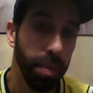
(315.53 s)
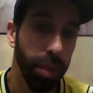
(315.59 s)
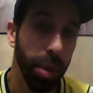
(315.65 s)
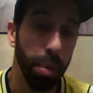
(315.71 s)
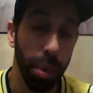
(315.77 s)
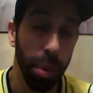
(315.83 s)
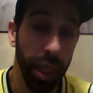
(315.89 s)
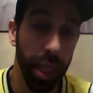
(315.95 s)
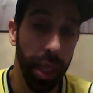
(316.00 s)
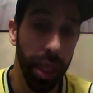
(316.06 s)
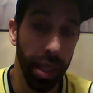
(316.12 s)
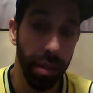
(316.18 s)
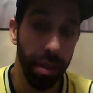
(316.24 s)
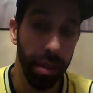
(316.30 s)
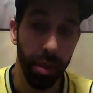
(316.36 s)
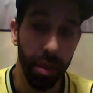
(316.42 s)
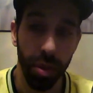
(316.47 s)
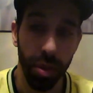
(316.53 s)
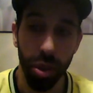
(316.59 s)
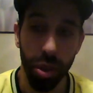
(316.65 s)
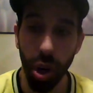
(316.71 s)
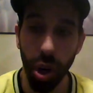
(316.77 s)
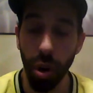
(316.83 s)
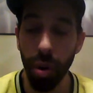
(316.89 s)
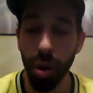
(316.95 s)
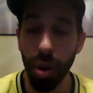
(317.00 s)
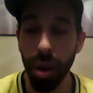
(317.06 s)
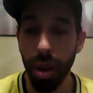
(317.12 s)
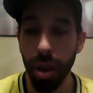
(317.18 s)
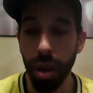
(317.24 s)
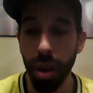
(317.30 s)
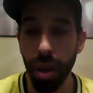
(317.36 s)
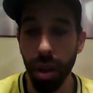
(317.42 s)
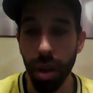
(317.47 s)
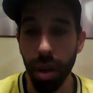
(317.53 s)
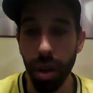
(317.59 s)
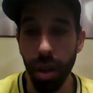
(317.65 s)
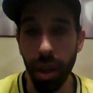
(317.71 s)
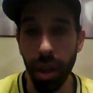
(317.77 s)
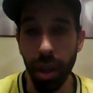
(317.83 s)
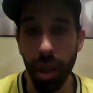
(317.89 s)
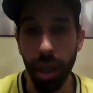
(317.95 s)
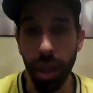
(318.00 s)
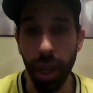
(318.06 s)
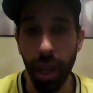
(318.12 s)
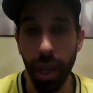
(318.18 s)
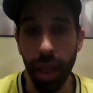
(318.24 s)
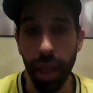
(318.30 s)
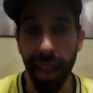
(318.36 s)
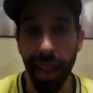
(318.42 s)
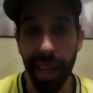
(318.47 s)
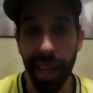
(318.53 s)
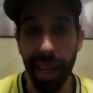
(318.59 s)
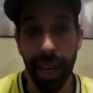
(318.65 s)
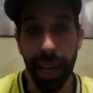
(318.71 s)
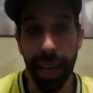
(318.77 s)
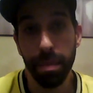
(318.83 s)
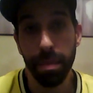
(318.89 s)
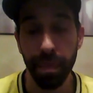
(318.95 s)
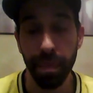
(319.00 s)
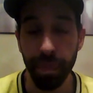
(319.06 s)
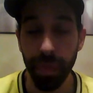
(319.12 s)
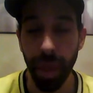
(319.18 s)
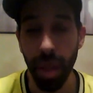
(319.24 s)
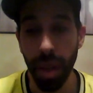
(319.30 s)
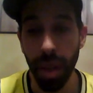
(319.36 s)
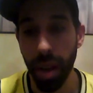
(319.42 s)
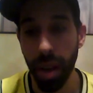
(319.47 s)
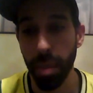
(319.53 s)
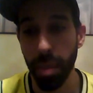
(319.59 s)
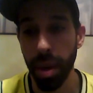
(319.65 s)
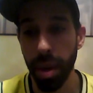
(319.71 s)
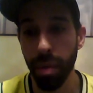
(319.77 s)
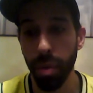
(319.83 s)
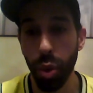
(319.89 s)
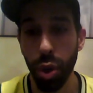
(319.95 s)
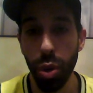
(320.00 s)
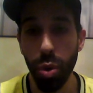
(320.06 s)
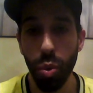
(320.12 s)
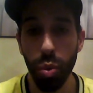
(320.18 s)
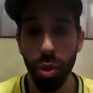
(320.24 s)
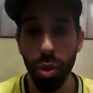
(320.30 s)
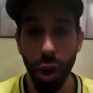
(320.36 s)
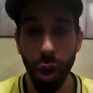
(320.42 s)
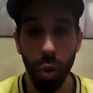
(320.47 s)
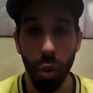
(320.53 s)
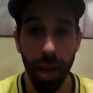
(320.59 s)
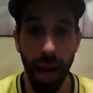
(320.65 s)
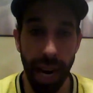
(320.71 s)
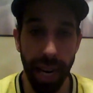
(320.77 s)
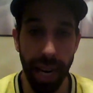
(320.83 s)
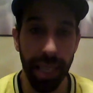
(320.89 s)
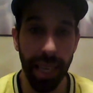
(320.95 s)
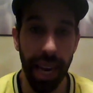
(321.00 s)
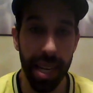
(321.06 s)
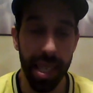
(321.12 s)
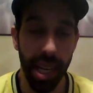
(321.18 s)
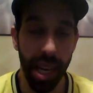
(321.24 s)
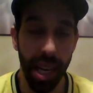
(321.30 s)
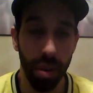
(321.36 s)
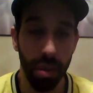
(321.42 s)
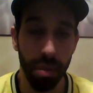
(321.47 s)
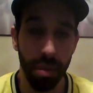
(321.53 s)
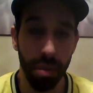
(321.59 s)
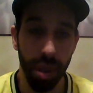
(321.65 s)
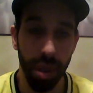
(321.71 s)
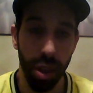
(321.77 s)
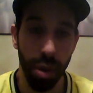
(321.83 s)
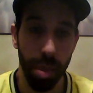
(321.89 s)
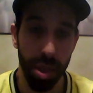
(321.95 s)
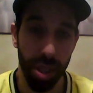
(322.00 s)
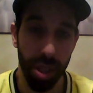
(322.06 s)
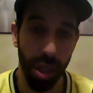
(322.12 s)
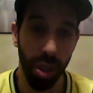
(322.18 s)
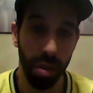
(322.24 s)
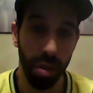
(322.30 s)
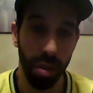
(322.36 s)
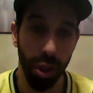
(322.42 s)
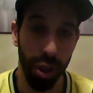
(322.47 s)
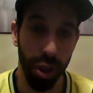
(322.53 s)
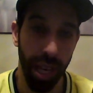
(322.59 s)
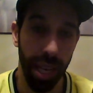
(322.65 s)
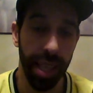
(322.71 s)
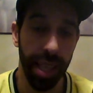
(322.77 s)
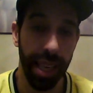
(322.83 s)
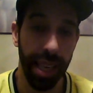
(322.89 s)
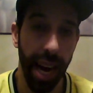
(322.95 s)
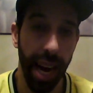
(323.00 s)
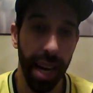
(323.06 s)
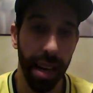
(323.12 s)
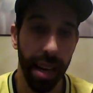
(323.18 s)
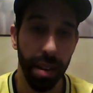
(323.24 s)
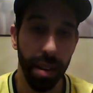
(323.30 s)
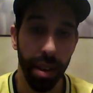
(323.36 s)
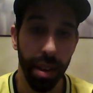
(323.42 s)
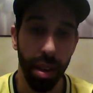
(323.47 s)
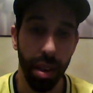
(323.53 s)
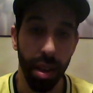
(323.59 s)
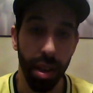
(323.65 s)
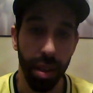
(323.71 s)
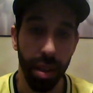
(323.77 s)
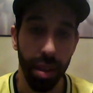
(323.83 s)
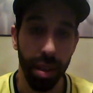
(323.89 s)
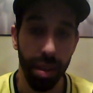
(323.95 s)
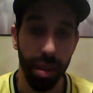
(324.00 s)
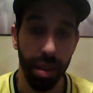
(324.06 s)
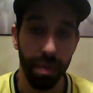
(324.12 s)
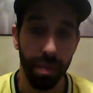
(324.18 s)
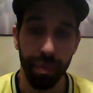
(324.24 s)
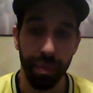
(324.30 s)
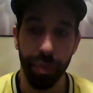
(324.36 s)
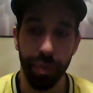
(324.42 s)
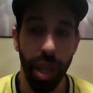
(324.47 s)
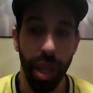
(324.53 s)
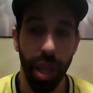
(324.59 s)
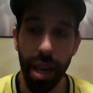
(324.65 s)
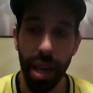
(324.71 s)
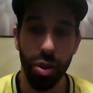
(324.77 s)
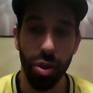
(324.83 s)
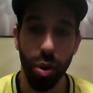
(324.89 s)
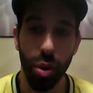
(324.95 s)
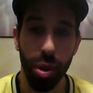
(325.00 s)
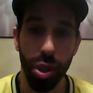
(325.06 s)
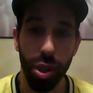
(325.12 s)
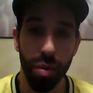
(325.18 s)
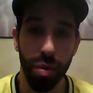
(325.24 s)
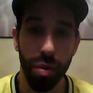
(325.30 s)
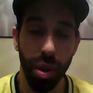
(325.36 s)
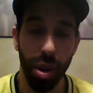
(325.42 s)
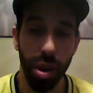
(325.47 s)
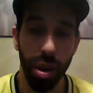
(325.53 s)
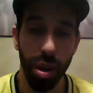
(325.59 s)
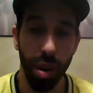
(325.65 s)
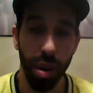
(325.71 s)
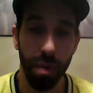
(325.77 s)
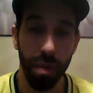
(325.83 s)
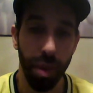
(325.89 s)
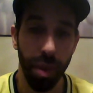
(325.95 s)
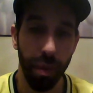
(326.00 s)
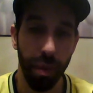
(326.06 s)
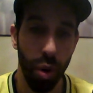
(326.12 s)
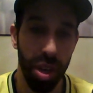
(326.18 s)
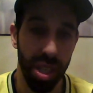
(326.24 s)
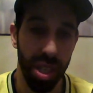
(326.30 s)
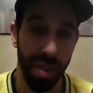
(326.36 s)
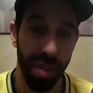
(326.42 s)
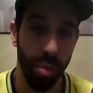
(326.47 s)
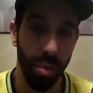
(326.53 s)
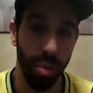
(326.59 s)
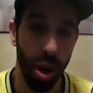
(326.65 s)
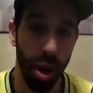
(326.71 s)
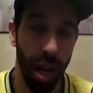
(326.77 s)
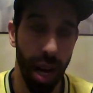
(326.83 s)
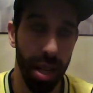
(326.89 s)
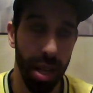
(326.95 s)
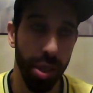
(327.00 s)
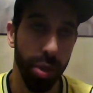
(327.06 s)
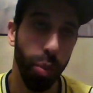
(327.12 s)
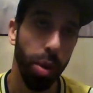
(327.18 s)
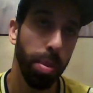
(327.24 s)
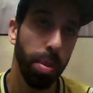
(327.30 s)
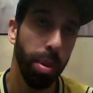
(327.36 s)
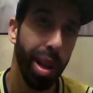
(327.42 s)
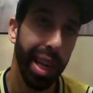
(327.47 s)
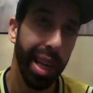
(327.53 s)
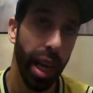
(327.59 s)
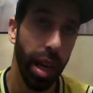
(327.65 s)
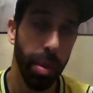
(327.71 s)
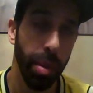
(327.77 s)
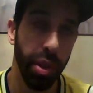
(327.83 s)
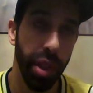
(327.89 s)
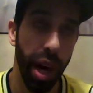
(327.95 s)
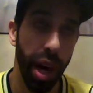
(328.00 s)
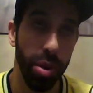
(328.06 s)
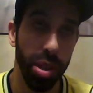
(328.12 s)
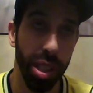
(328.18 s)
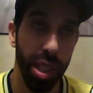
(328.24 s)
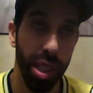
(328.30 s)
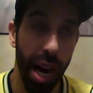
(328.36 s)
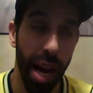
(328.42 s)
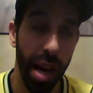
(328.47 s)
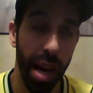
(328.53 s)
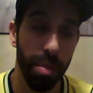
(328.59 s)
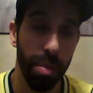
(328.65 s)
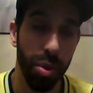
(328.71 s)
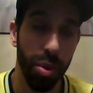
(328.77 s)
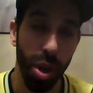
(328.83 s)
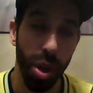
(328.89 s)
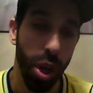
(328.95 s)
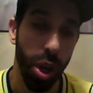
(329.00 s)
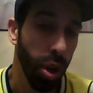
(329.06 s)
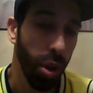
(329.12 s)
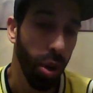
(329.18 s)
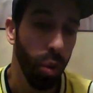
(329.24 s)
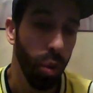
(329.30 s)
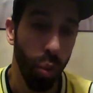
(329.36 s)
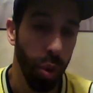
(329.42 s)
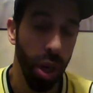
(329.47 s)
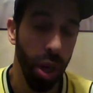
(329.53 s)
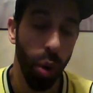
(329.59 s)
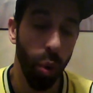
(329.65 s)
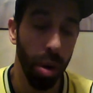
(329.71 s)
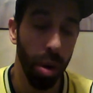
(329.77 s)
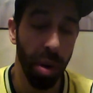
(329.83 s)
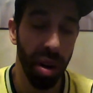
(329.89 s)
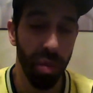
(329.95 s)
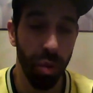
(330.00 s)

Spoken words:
completely. So then again, I mean, when you tote 9 guys out and you're missing your 10th guy, that's no excuse for a 47-point loss. We play that game 1,000 times. We don't win by